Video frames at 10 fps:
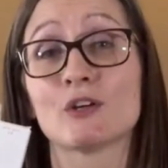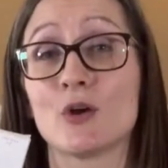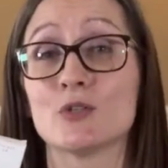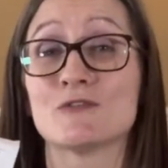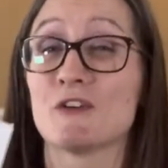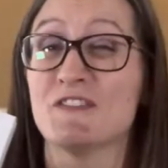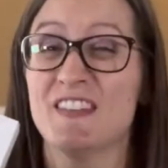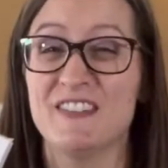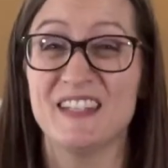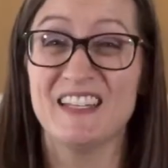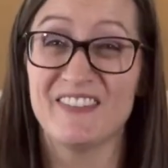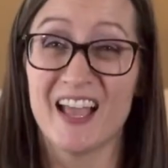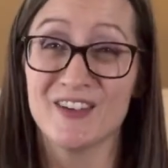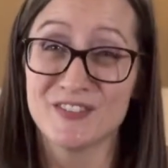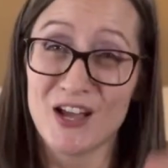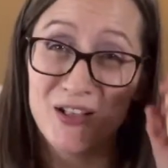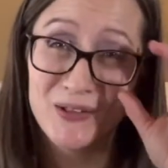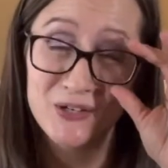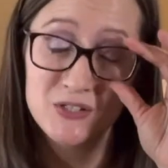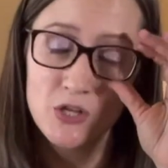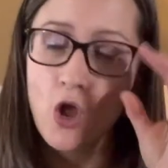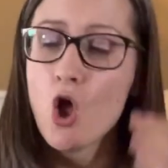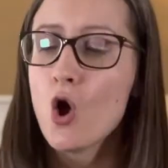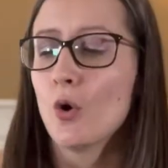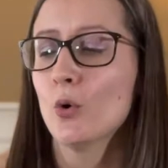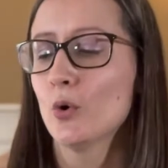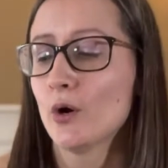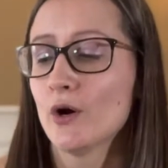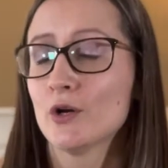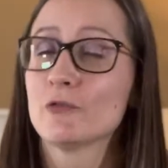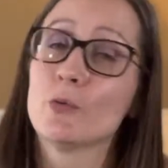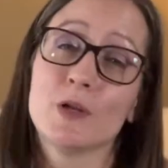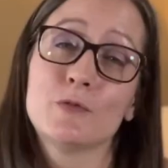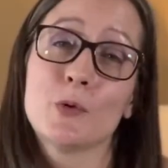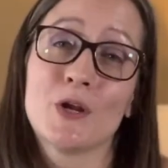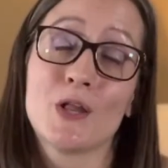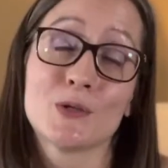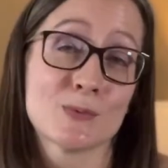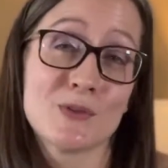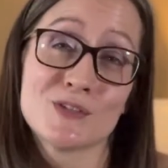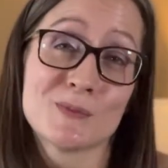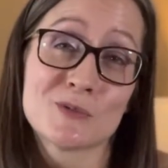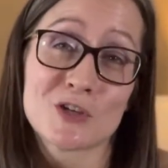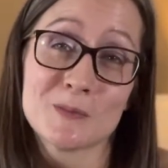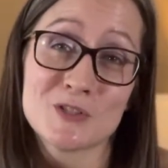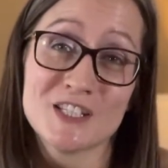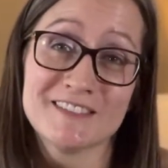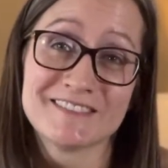goes for $55 or $44 with a subscription.